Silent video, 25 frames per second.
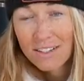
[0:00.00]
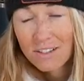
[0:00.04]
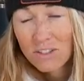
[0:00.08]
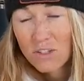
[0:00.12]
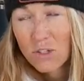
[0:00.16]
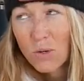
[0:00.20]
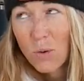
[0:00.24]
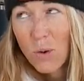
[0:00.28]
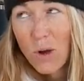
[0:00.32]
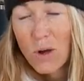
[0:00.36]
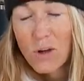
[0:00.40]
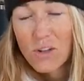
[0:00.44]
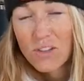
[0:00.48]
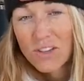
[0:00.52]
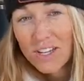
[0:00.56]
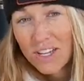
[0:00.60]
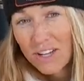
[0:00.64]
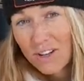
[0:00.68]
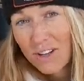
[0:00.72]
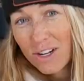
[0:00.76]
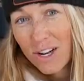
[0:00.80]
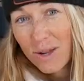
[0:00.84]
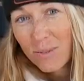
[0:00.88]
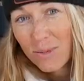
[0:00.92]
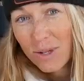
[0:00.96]
So all the
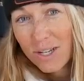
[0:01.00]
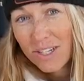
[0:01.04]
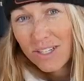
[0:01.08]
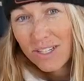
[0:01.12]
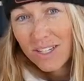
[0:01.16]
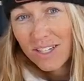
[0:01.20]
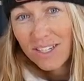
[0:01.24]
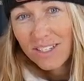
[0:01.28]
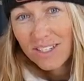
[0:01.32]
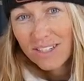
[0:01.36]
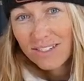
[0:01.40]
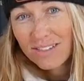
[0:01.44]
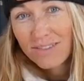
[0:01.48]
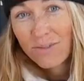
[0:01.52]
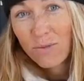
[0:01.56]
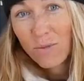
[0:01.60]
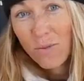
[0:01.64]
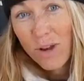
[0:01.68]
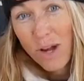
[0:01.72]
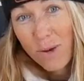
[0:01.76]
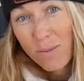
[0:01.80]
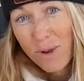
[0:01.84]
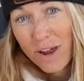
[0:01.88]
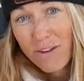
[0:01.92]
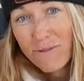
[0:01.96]
internet places,
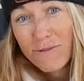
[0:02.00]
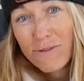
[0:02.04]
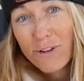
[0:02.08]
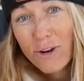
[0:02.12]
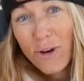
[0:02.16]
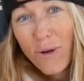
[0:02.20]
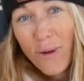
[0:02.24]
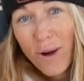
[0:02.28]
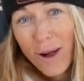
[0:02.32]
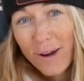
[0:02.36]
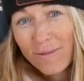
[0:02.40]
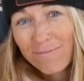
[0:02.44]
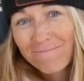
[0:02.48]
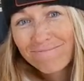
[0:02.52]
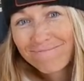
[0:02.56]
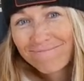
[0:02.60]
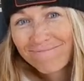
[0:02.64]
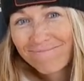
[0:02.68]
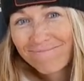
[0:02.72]
we are Bound for Nowhere.